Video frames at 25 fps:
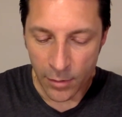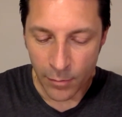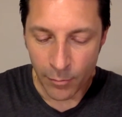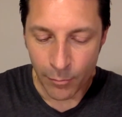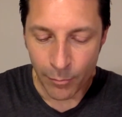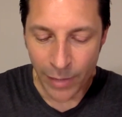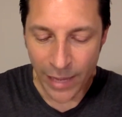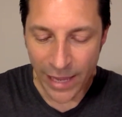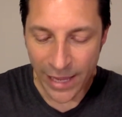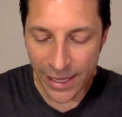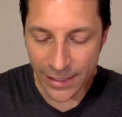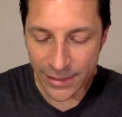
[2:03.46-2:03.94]

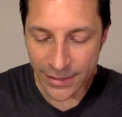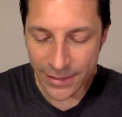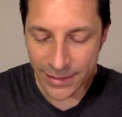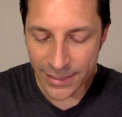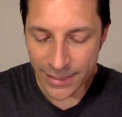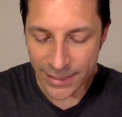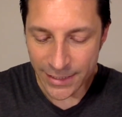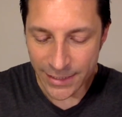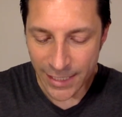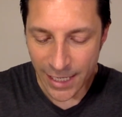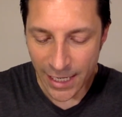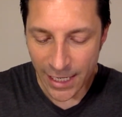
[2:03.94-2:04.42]
Penn
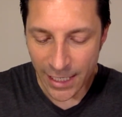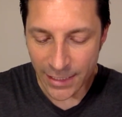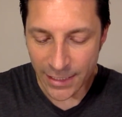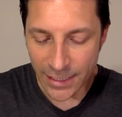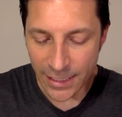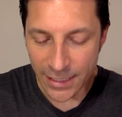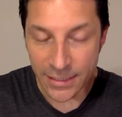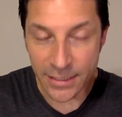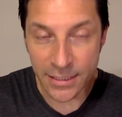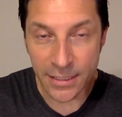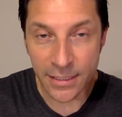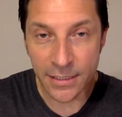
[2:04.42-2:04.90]
State
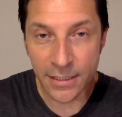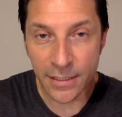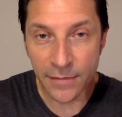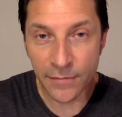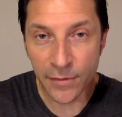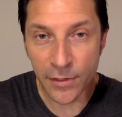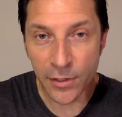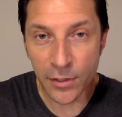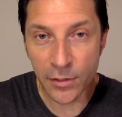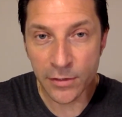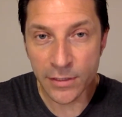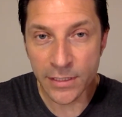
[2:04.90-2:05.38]
is the
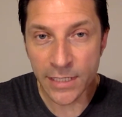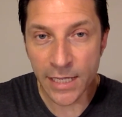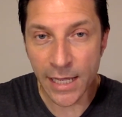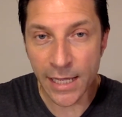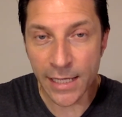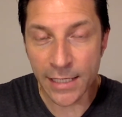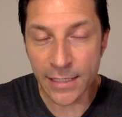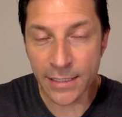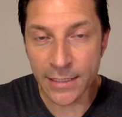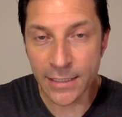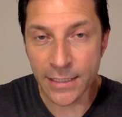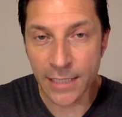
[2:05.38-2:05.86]
difficult
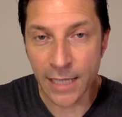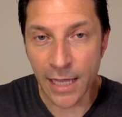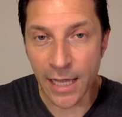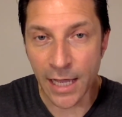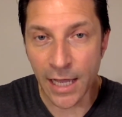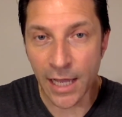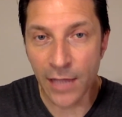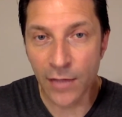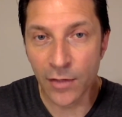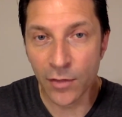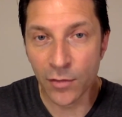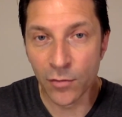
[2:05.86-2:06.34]
test
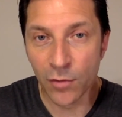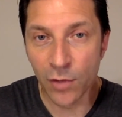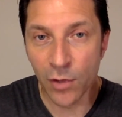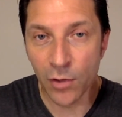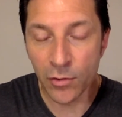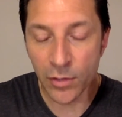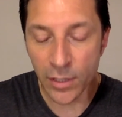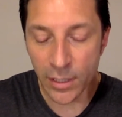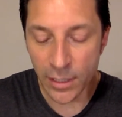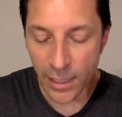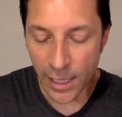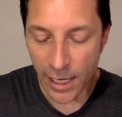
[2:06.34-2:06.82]
on the
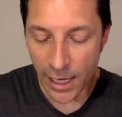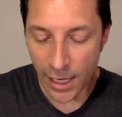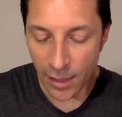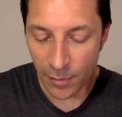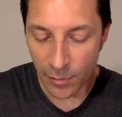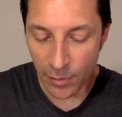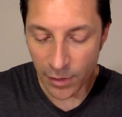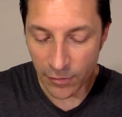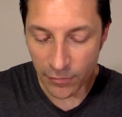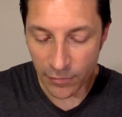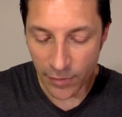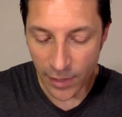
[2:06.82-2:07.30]
road in
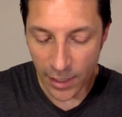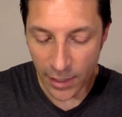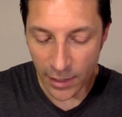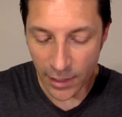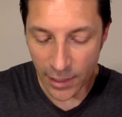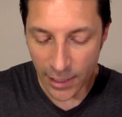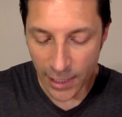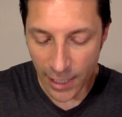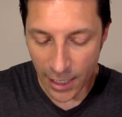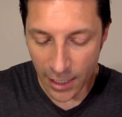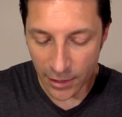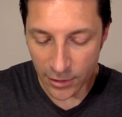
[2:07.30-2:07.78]
Happy
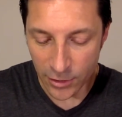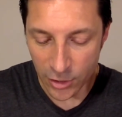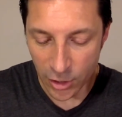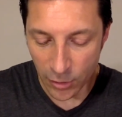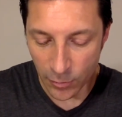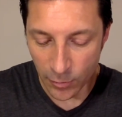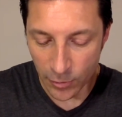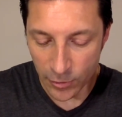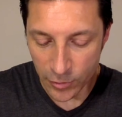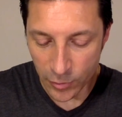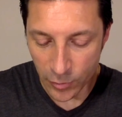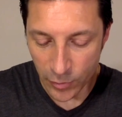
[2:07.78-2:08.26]
Valley,
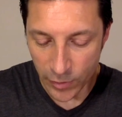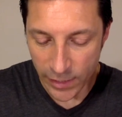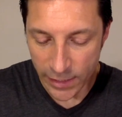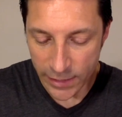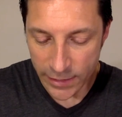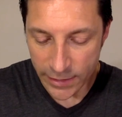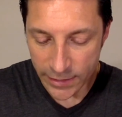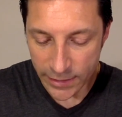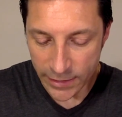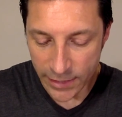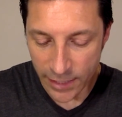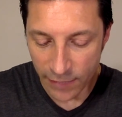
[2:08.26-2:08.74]
October
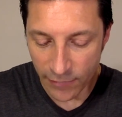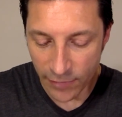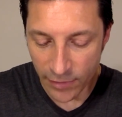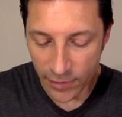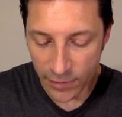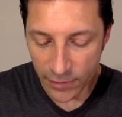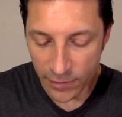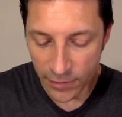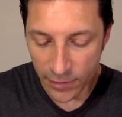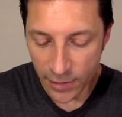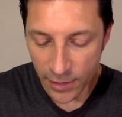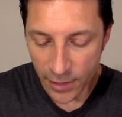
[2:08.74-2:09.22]

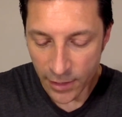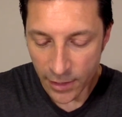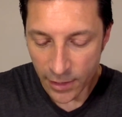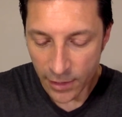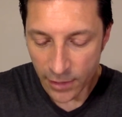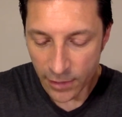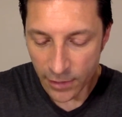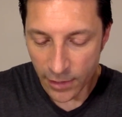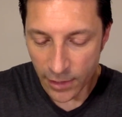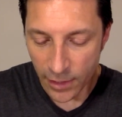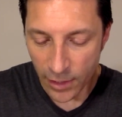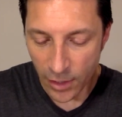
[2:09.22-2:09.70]
27th.
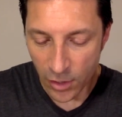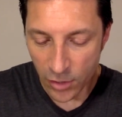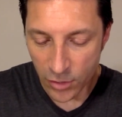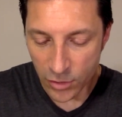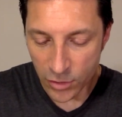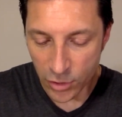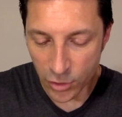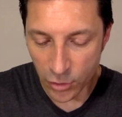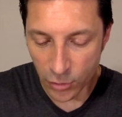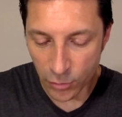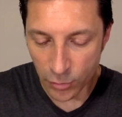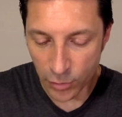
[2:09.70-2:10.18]
They
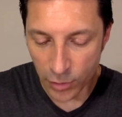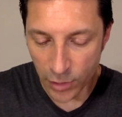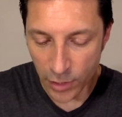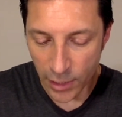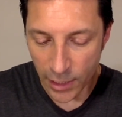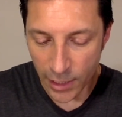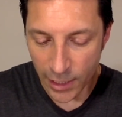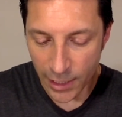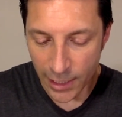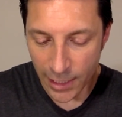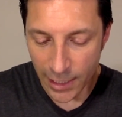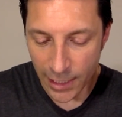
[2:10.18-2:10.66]
also
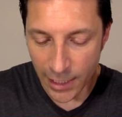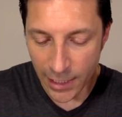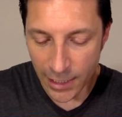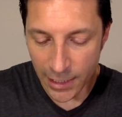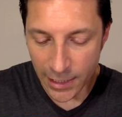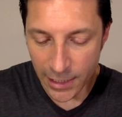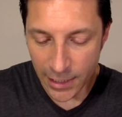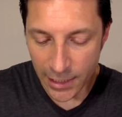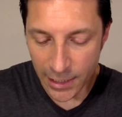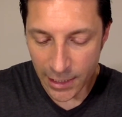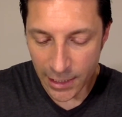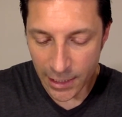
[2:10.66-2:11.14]
play
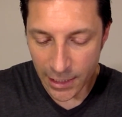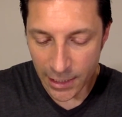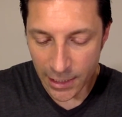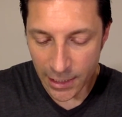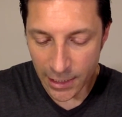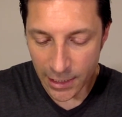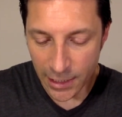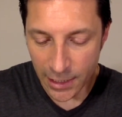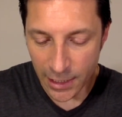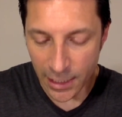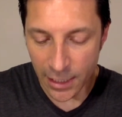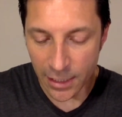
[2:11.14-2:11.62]

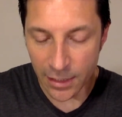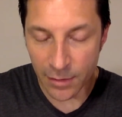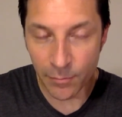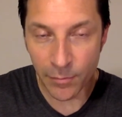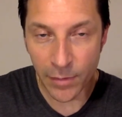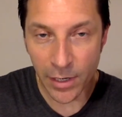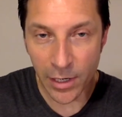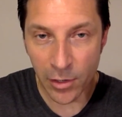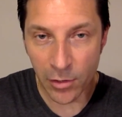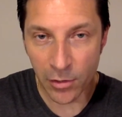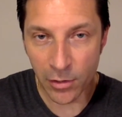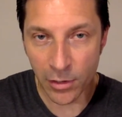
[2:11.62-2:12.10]
Indiana and
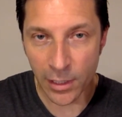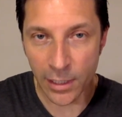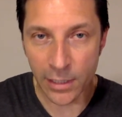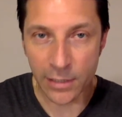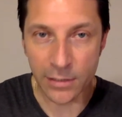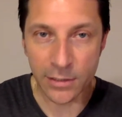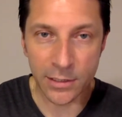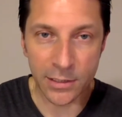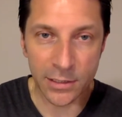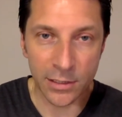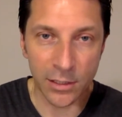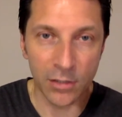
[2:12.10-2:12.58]

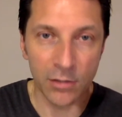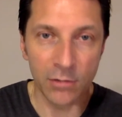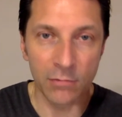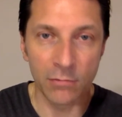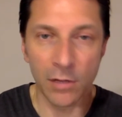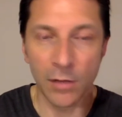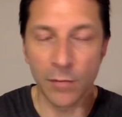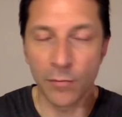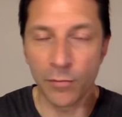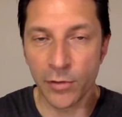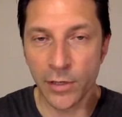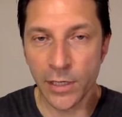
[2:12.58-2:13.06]
Maryland. So,
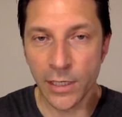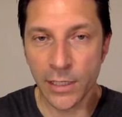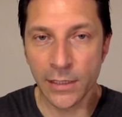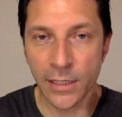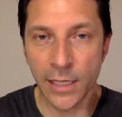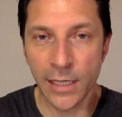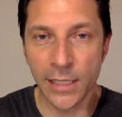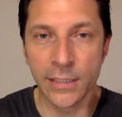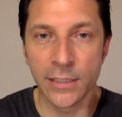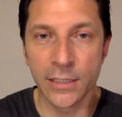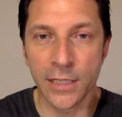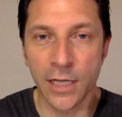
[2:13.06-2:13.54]
a pretty
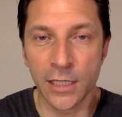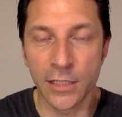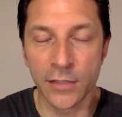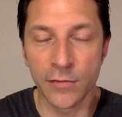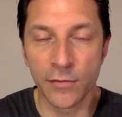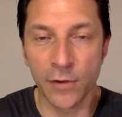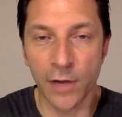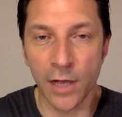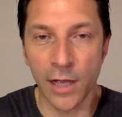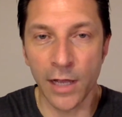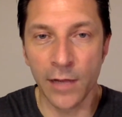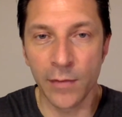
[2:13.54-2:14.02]
light touch
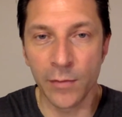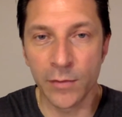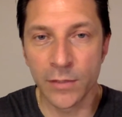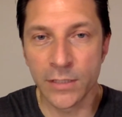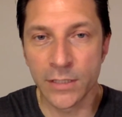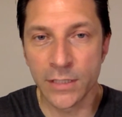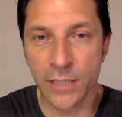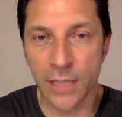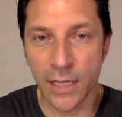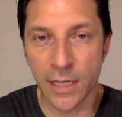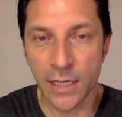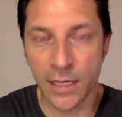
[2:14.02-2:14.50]
for Iowa
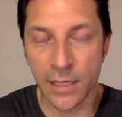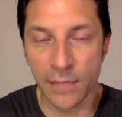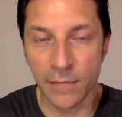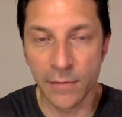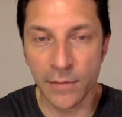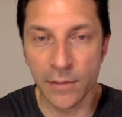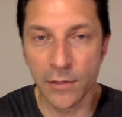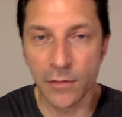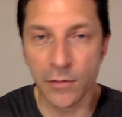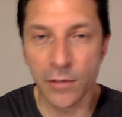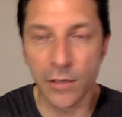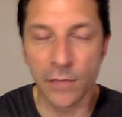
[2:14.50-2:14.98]
State,
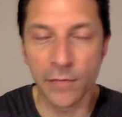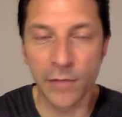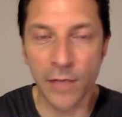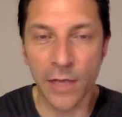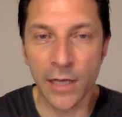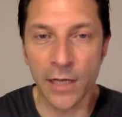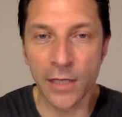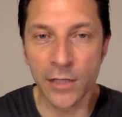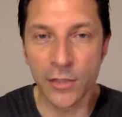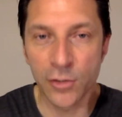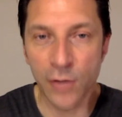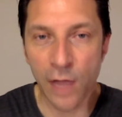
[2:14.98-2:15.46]
even though they've
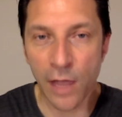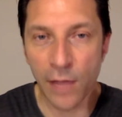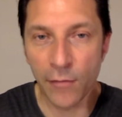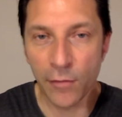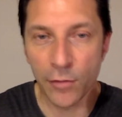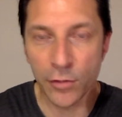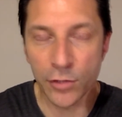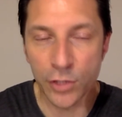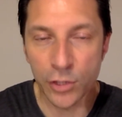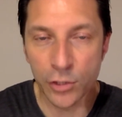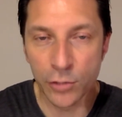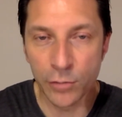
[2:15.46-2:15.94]
got to
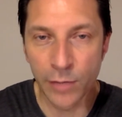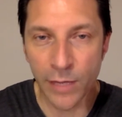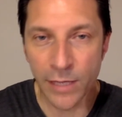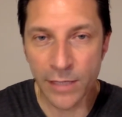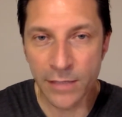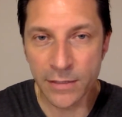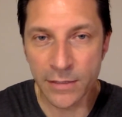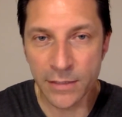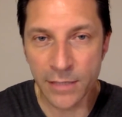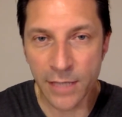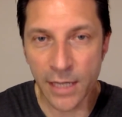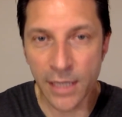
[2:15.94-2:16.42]
travel to
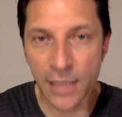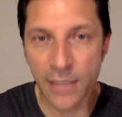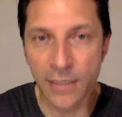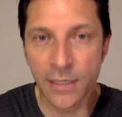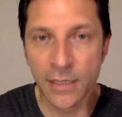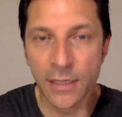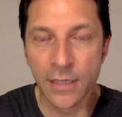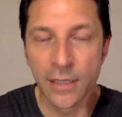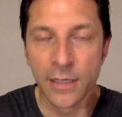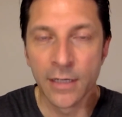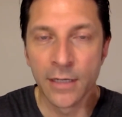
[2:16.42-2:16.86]
Penn State.